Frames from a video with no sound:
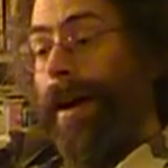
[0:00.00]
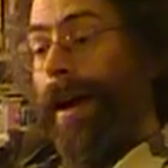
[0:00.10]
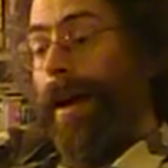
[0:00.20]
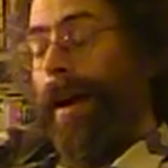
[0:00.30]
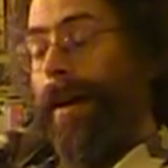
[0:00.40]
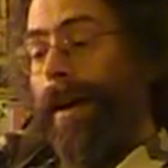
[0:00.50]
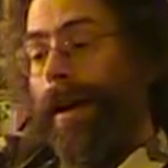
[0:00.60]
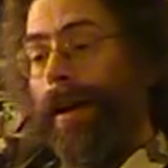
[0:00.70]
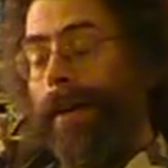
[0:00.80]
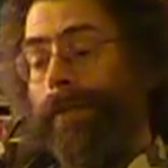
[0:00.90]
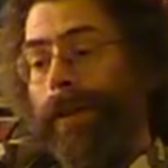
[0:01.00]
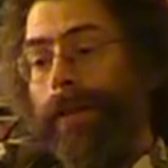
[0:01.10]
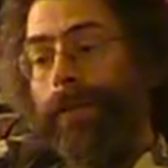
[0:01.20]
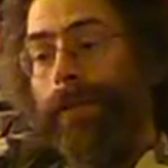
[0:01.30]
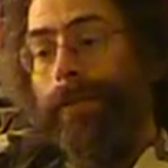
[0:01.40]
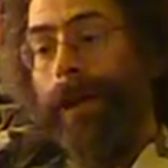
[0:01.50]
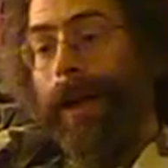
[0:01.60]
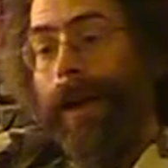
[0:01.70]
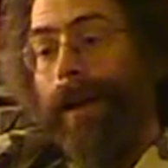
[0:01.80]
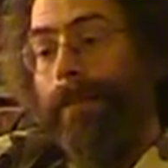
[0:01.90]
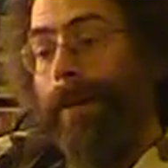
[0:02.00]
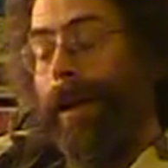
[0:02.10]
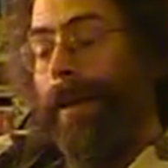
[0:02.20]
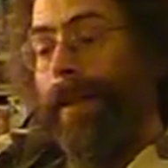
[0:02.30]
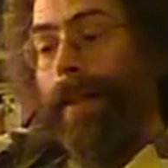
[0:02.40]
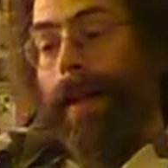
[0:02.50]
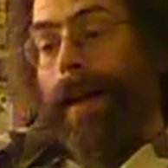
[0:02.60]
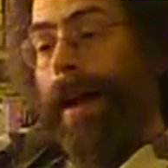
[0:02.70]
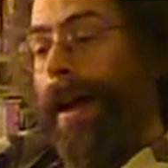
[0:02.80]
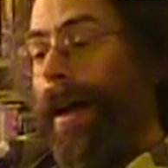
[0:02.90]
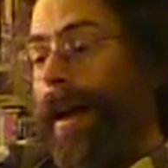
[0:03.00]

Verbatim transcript: I, I, I, have to give you a big hand because uh,